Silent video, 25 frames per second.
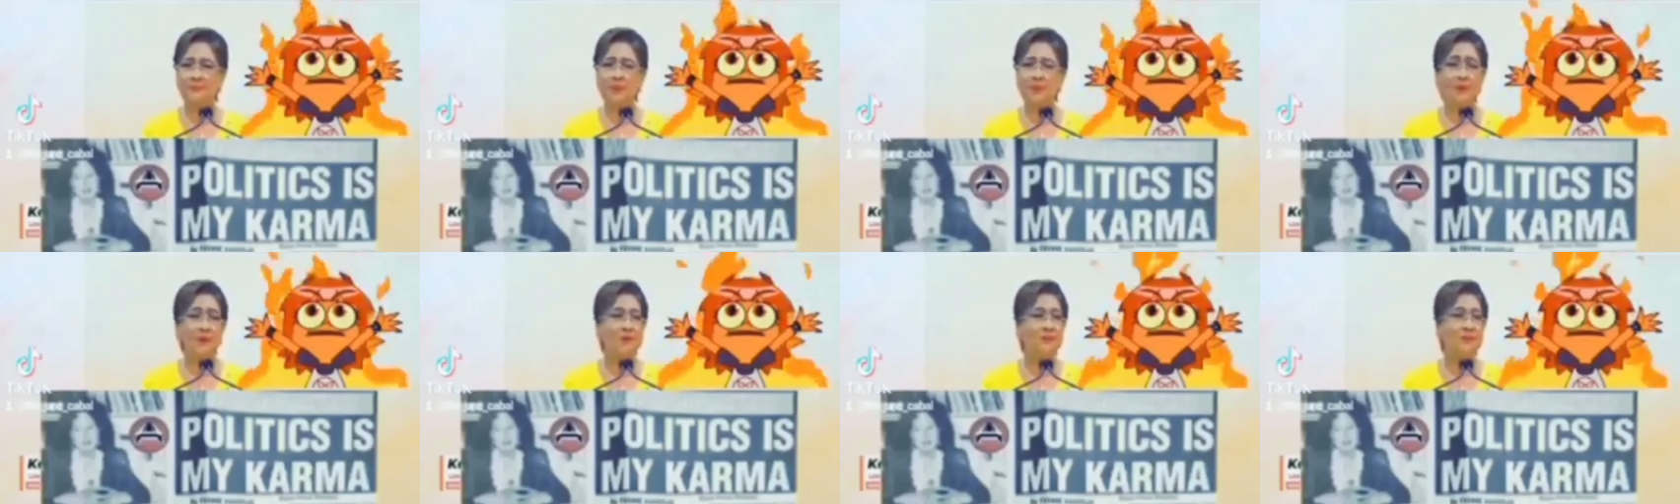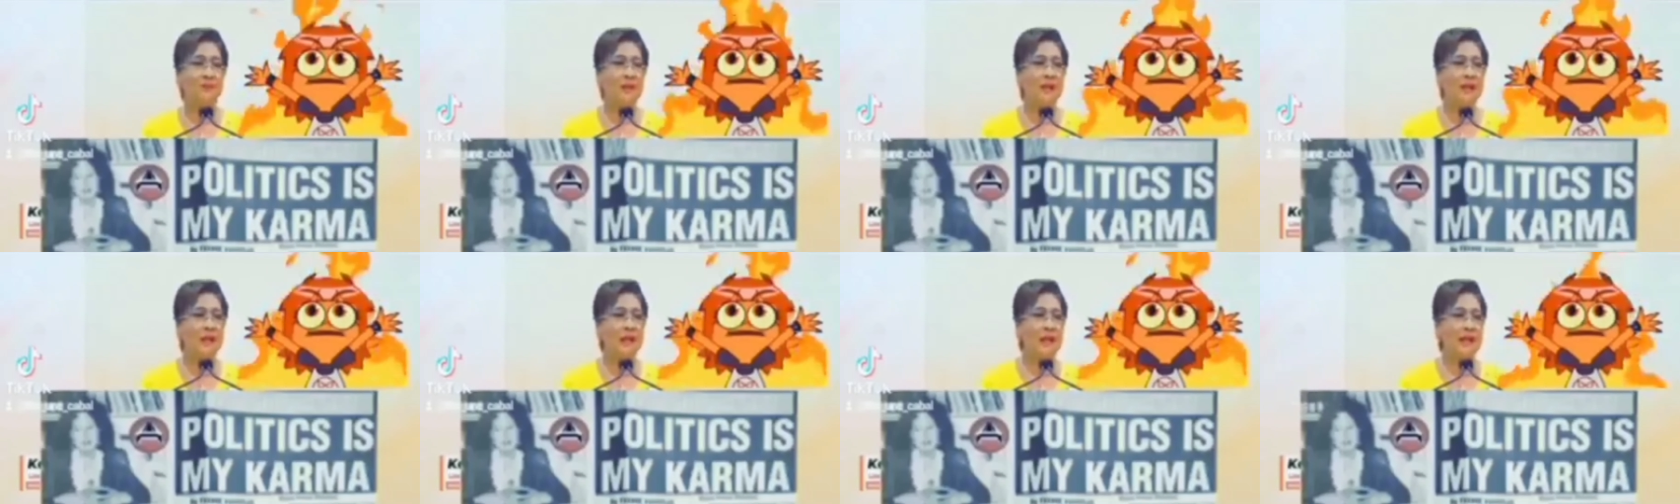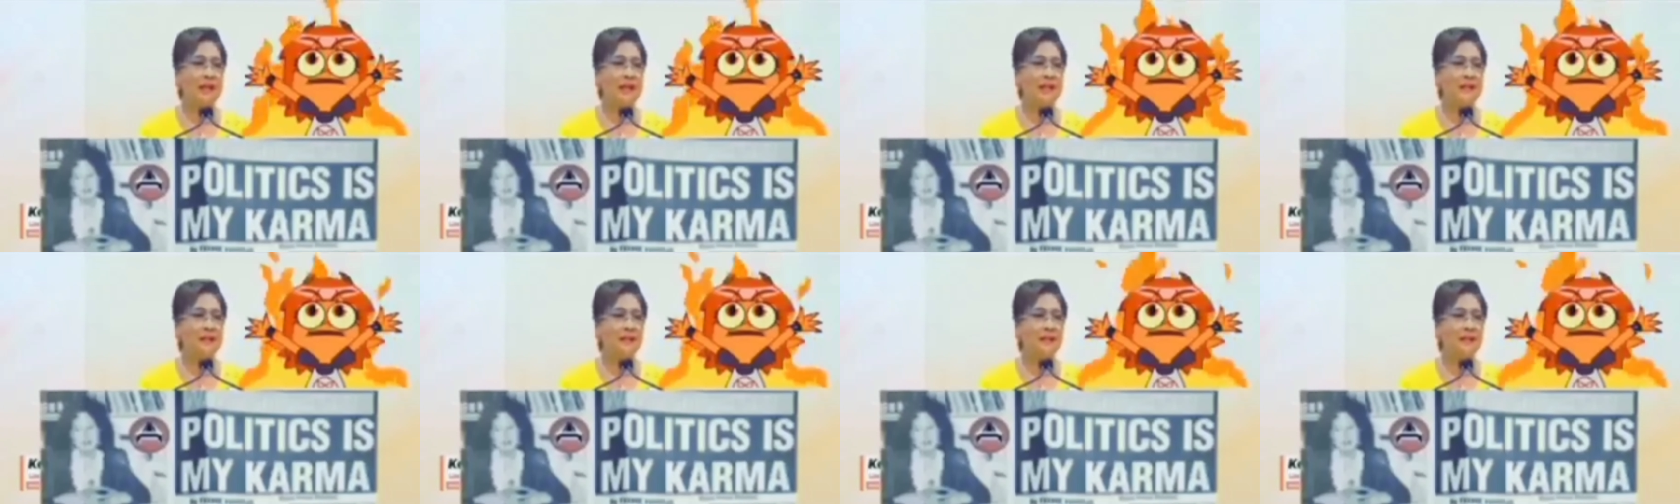Go to
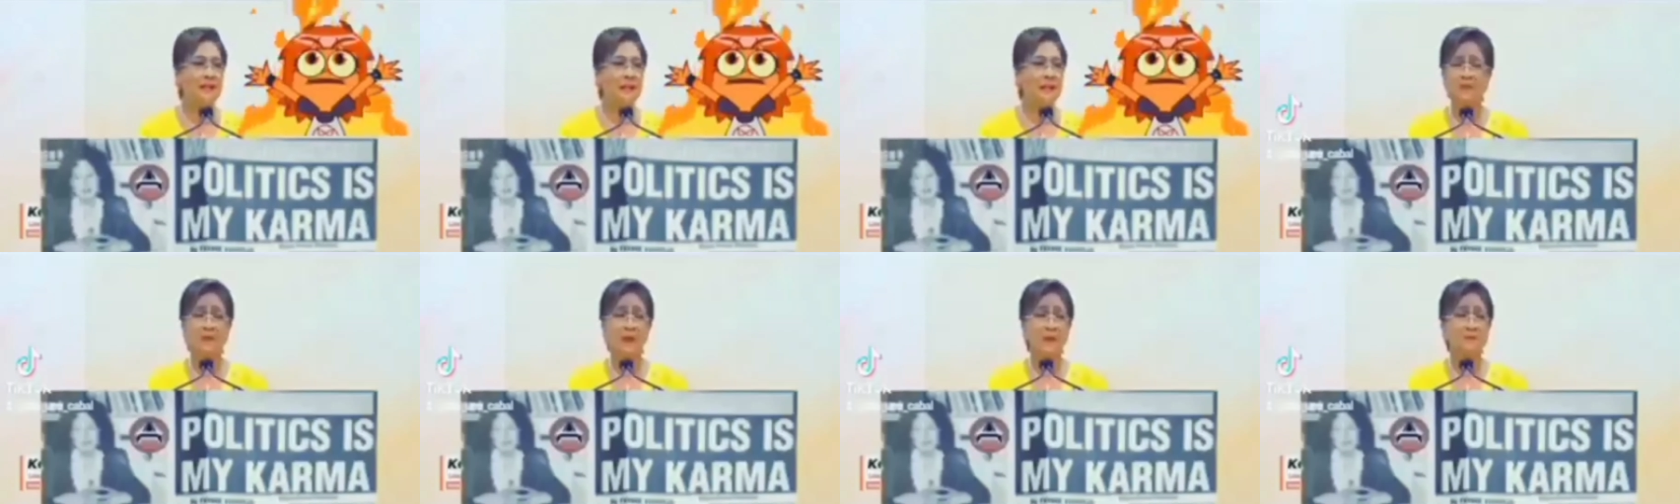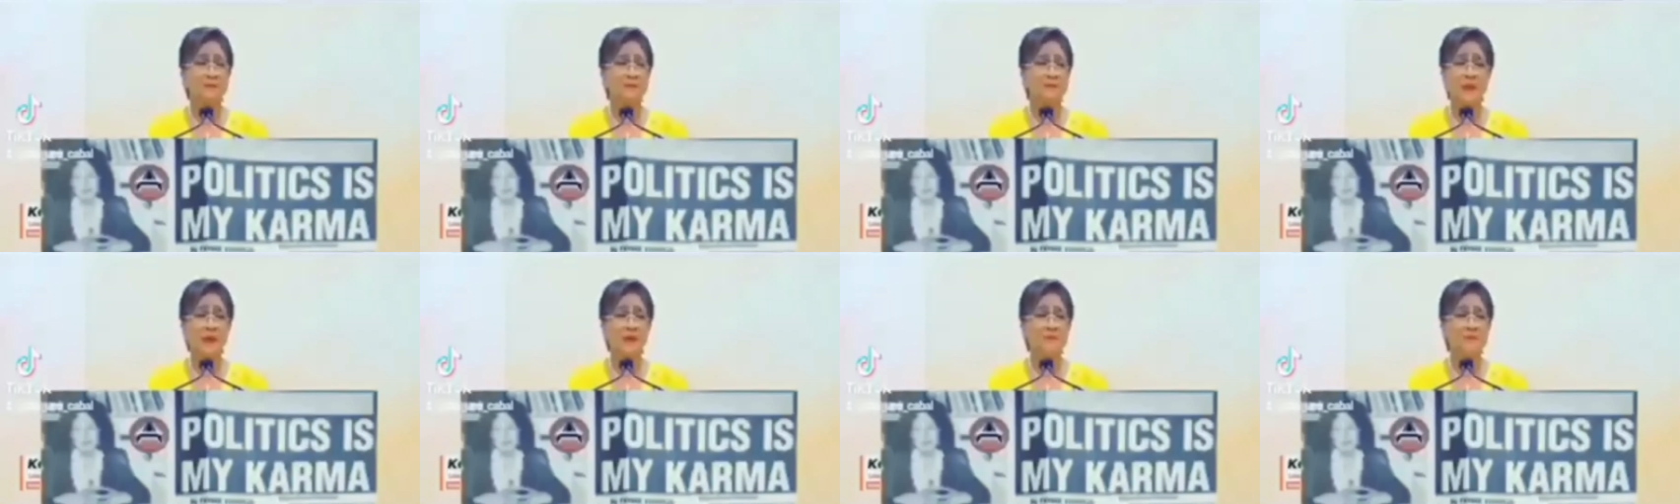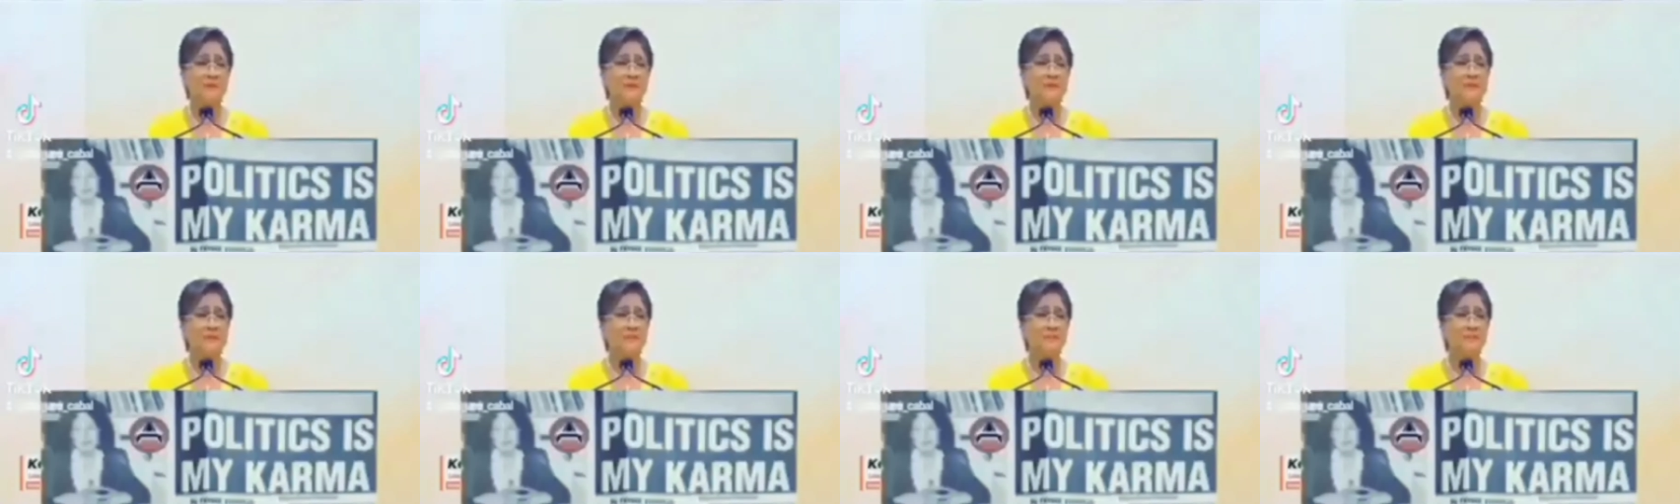hell. You, ha- you
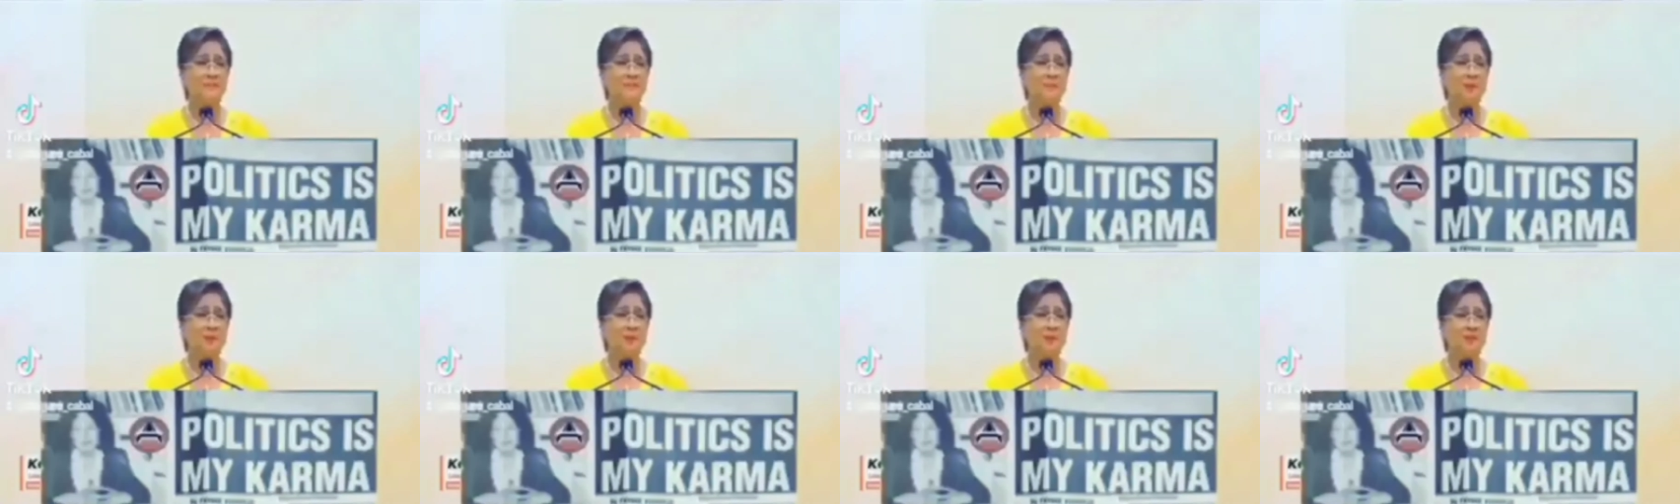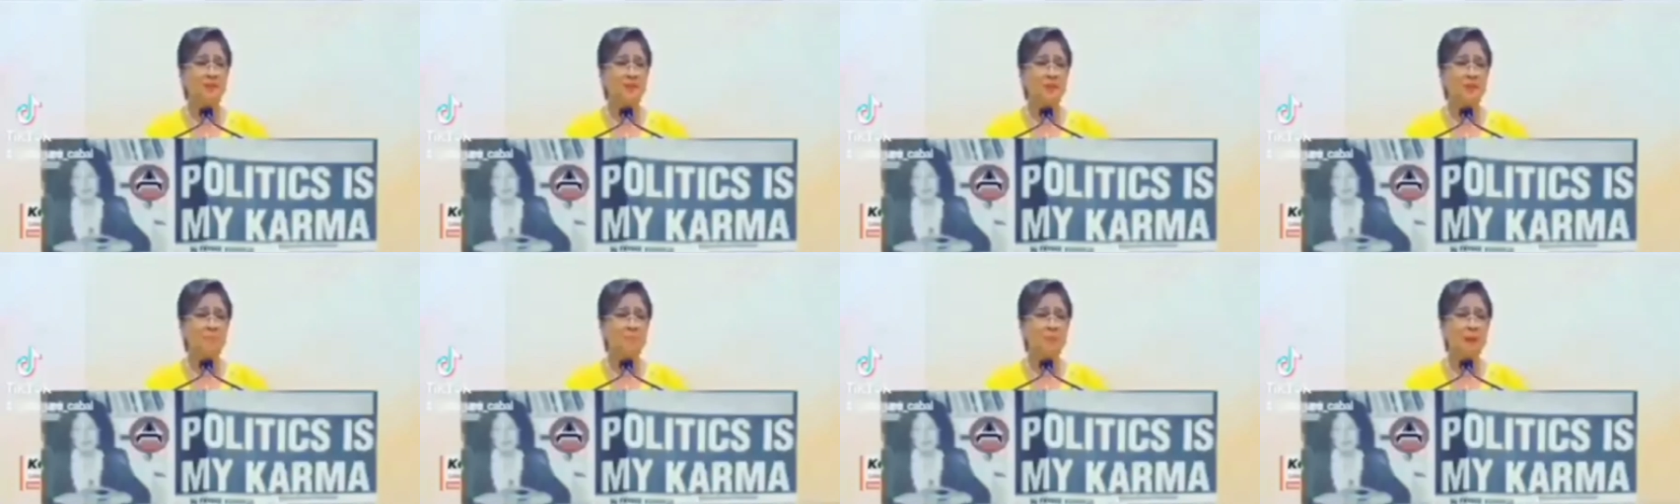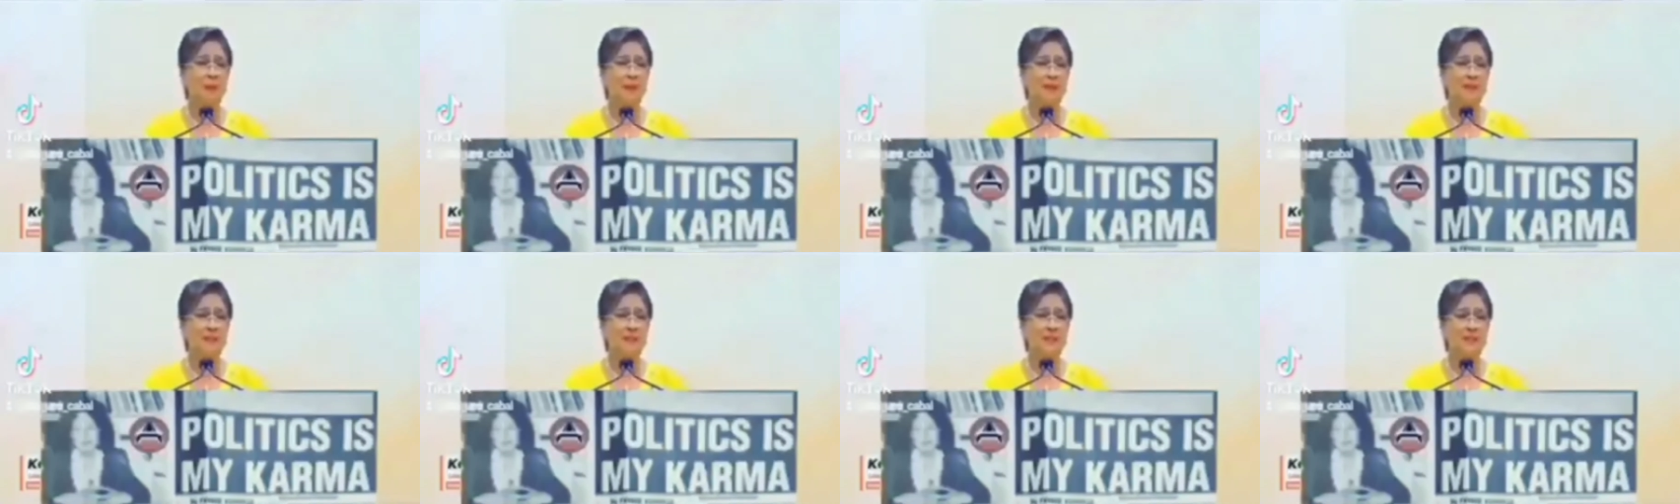have to support your
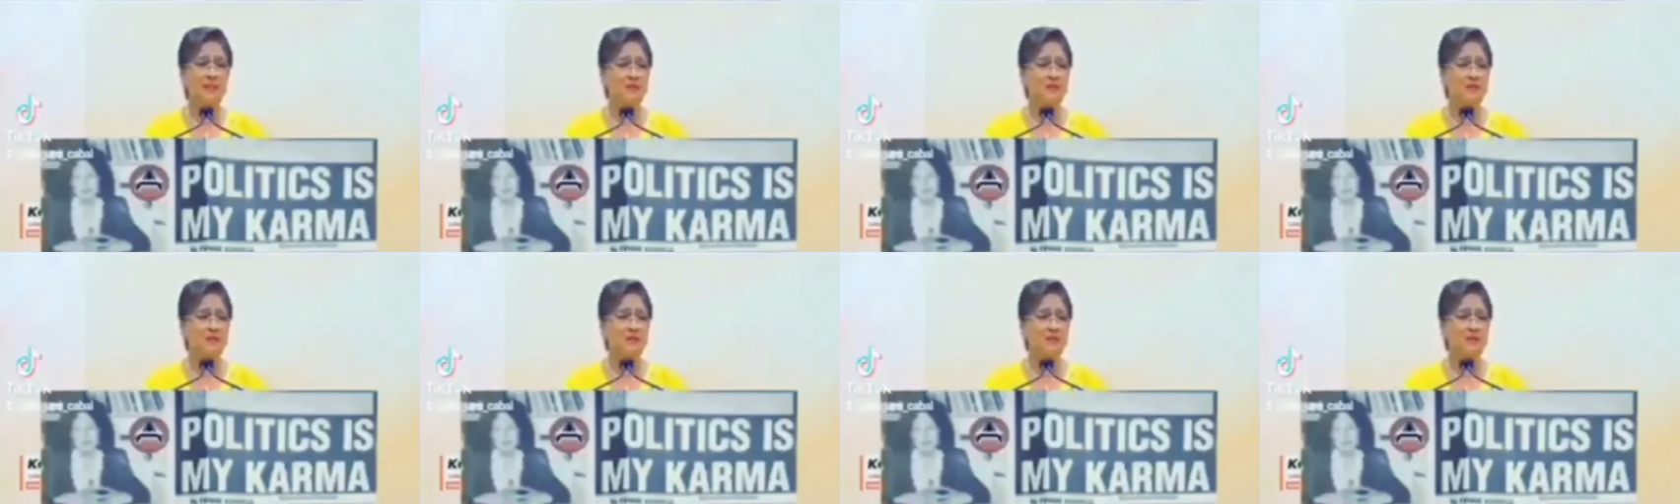party.